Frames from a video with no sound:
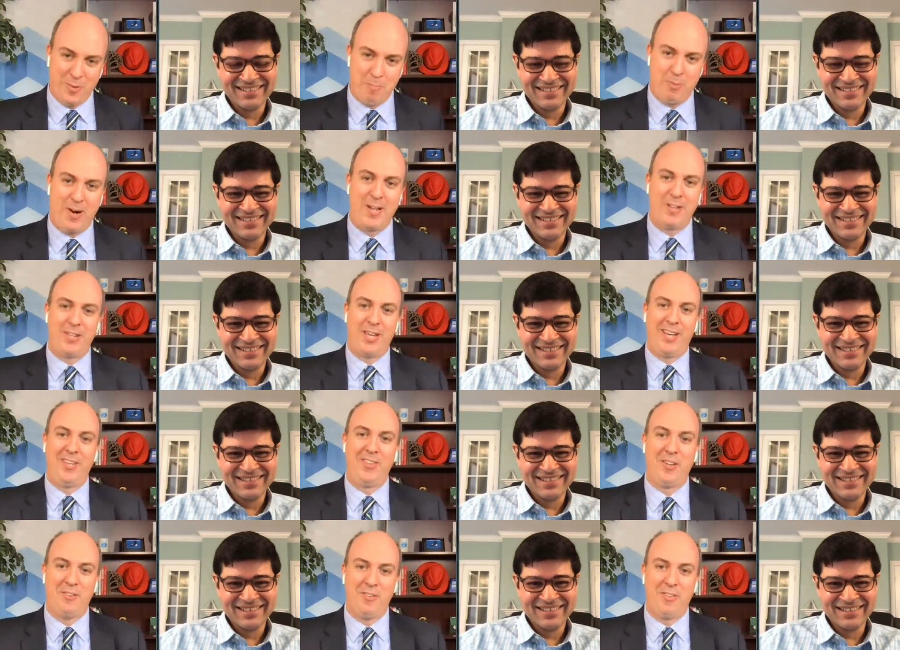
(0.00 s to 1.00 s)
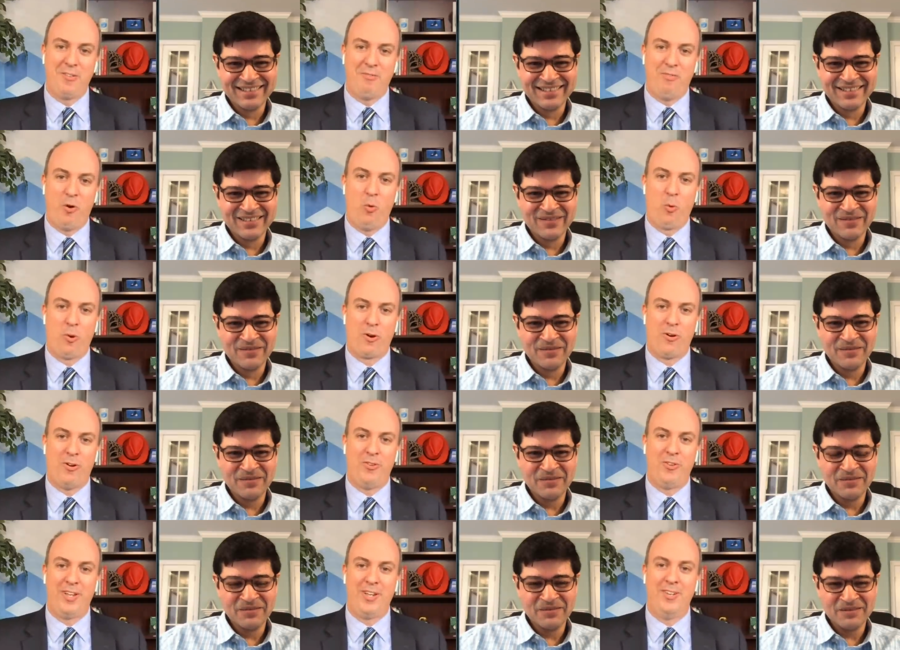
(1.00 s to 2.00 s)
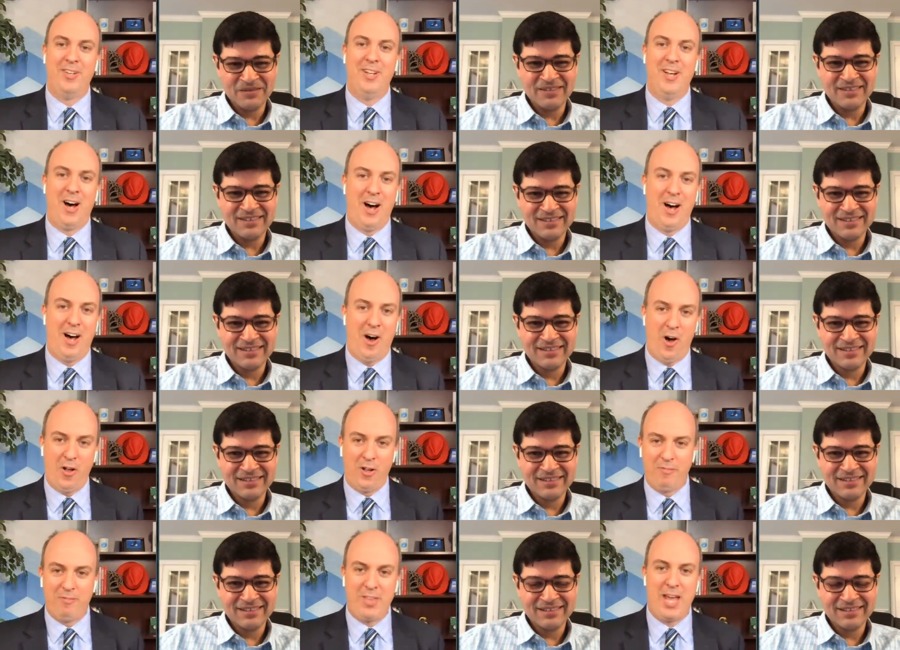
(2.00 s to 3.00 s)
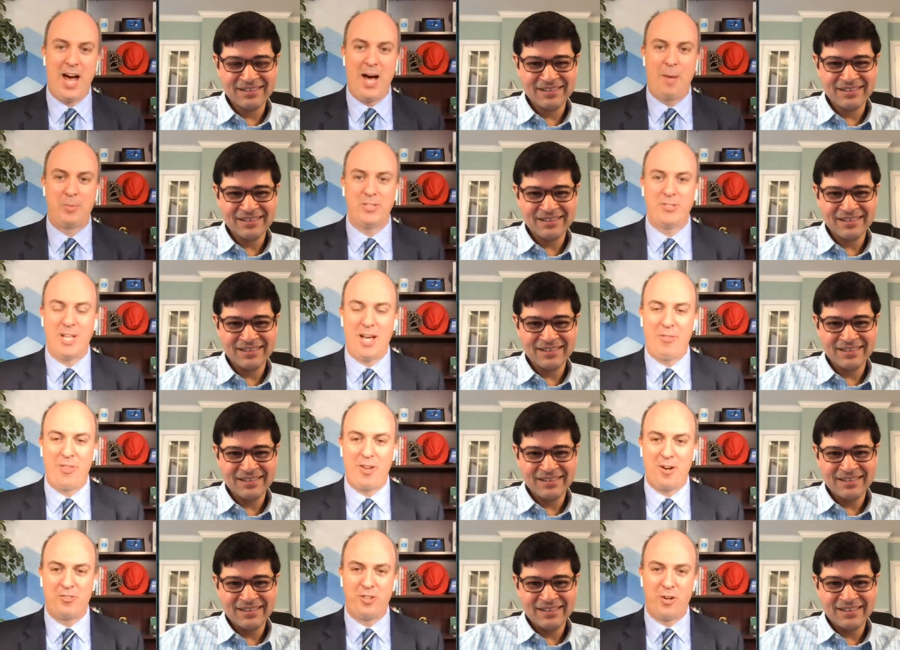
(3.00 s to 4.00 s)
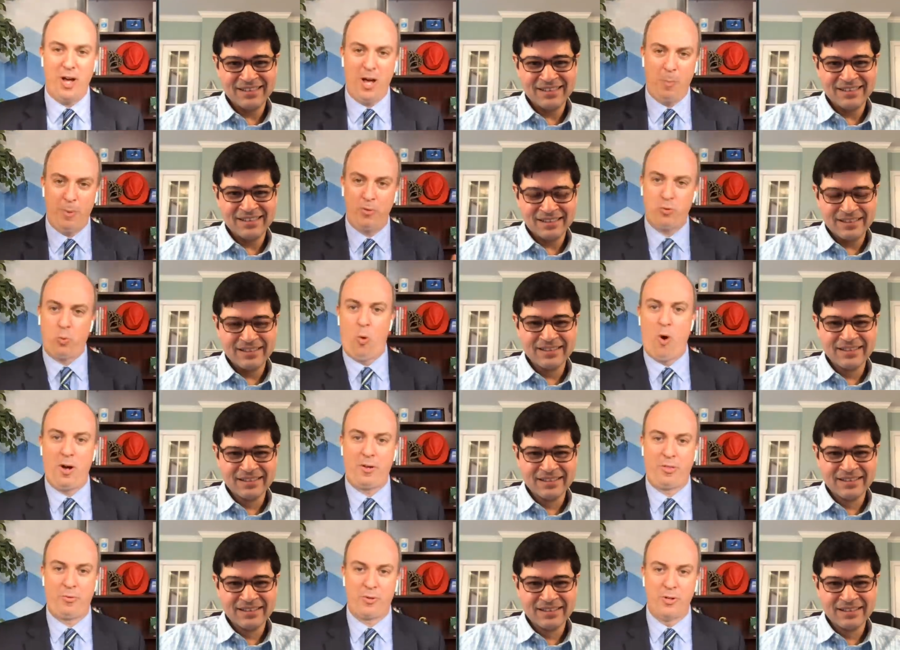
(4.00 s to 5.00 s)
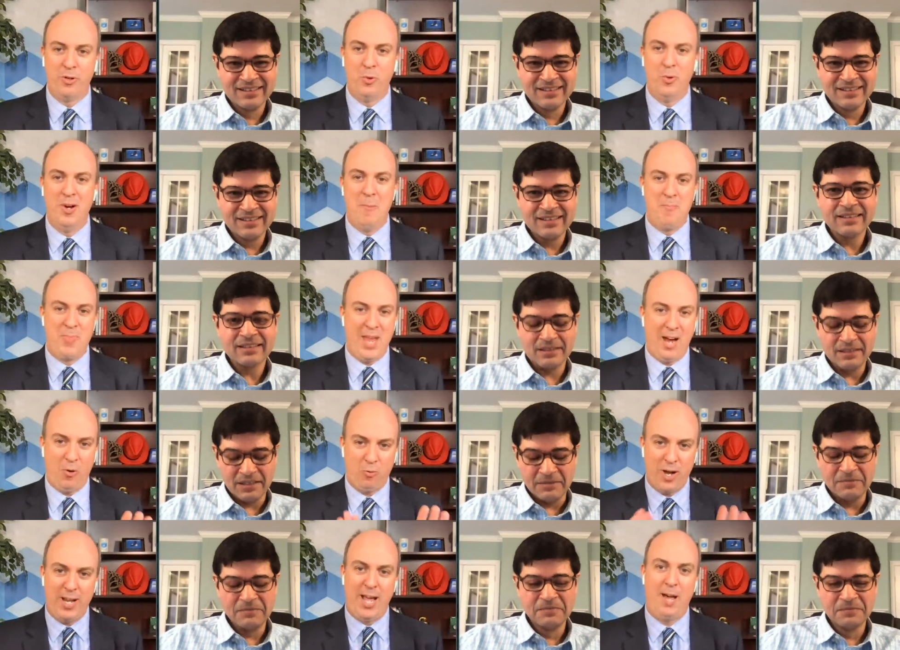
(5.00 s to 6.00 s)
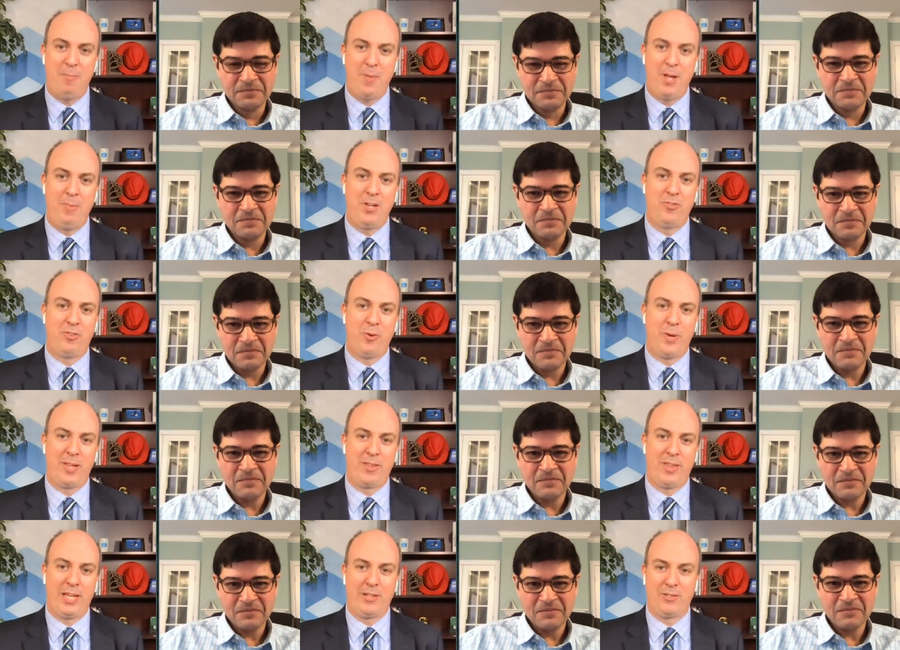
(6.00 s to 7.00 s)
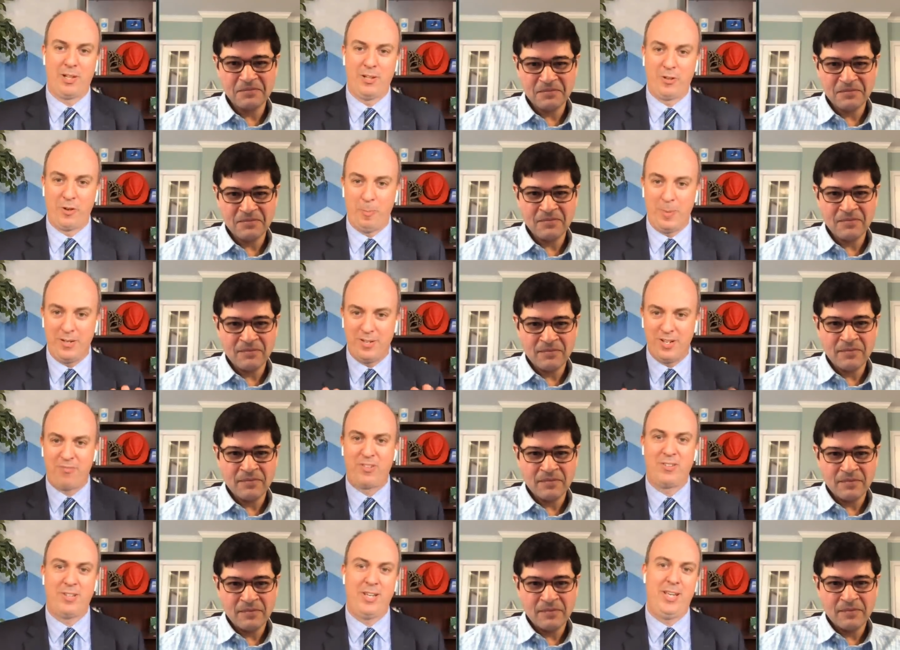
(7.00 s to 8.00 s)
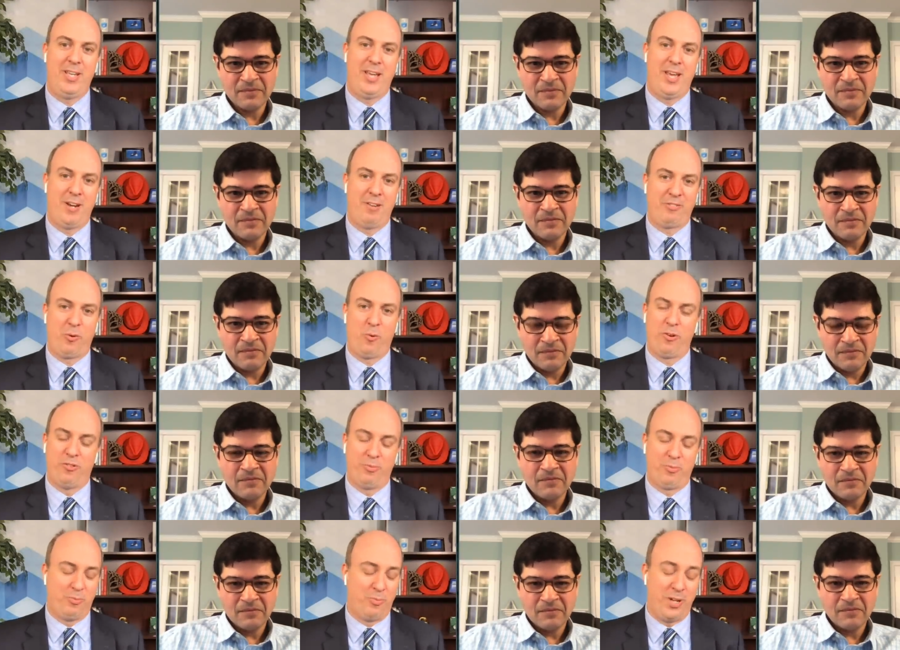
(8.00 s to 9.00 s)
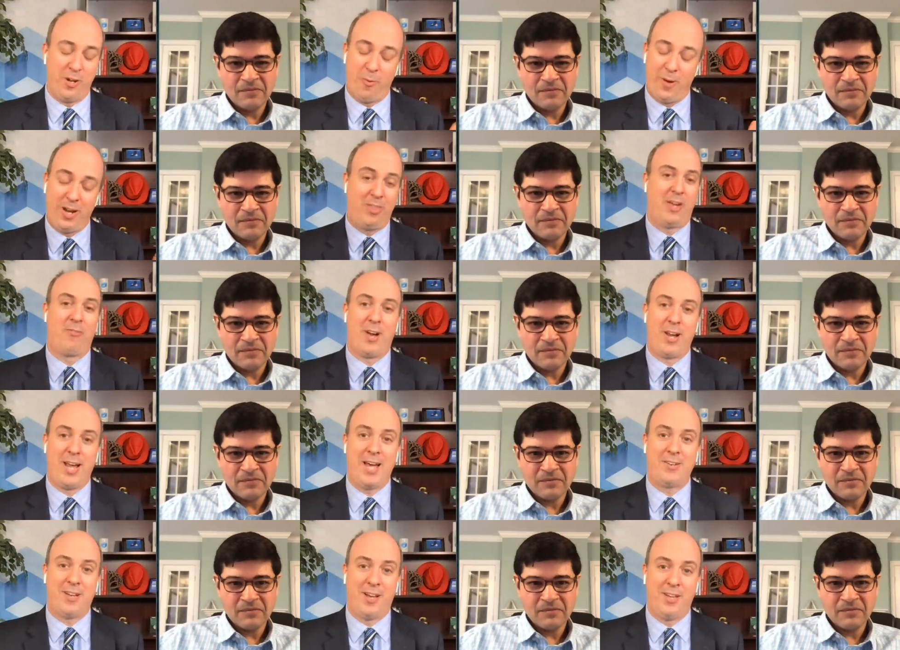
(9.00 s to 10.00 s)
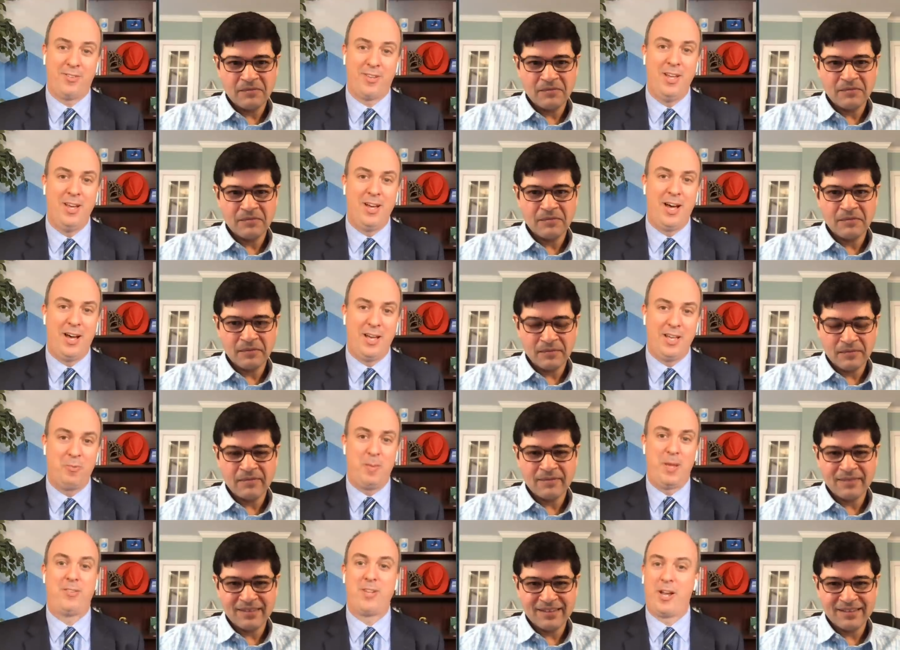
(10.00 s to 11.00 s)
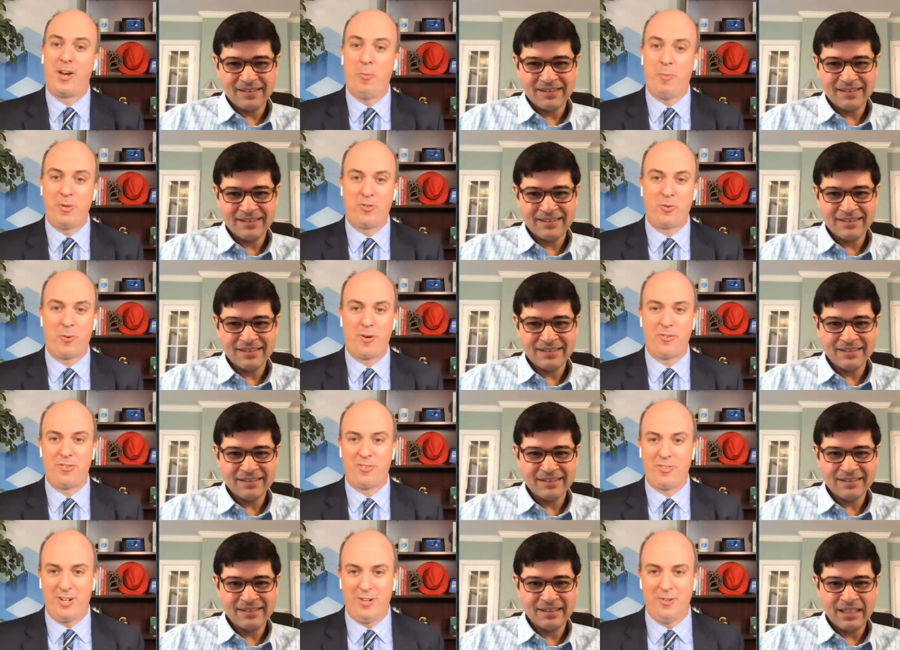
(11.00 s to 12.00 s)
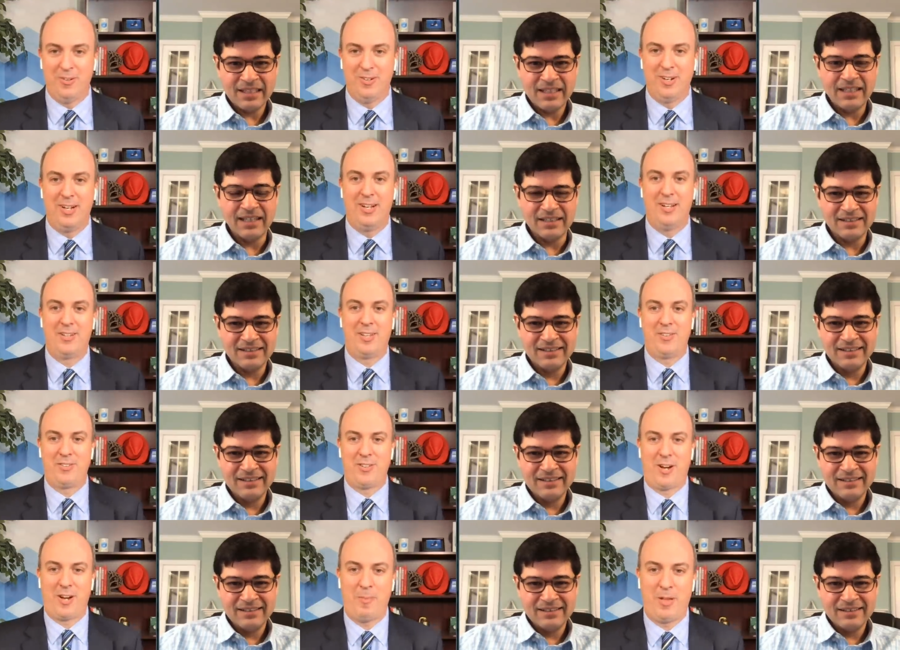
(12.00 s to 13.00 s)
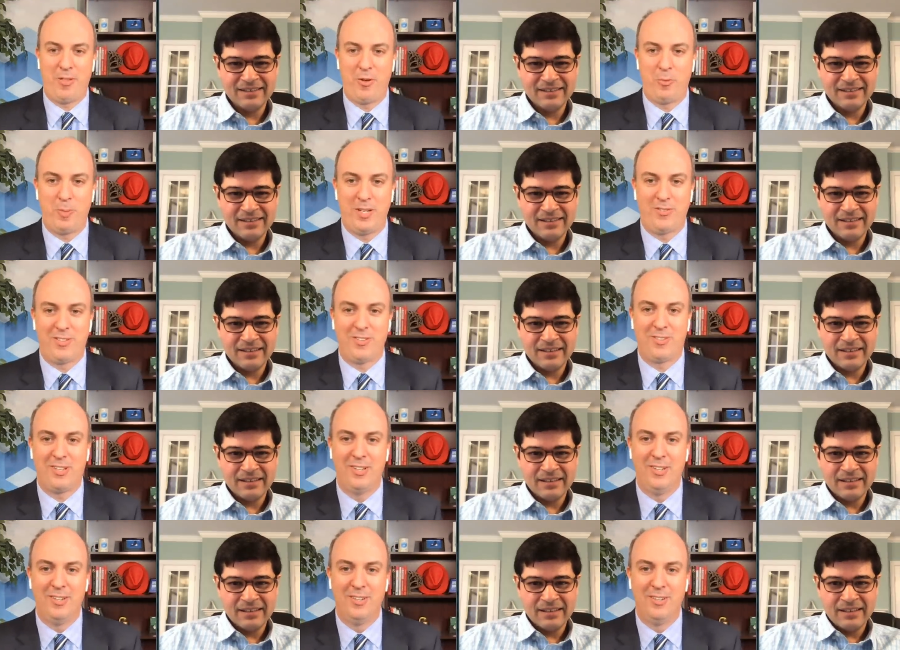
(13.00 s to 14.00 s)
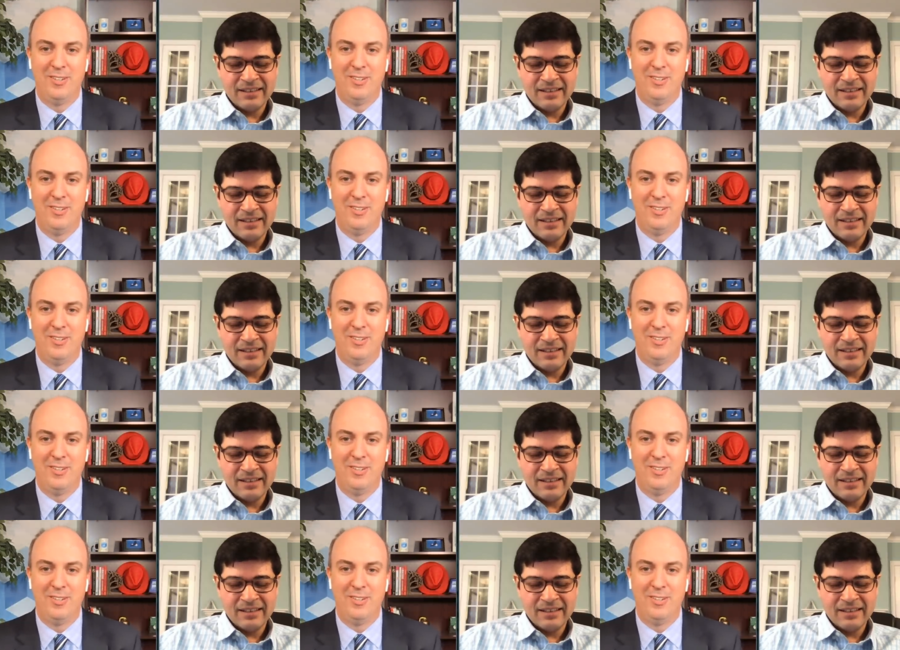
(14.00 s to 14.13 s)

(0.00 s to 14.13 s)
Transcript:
Speaker 1: is embracing the full world and all of the options out there. So help us walk through how Red Hat maybe is doing things a little bit differently. And of course, we know anything Red Hat does is based on open source. So let's talk about those pieces.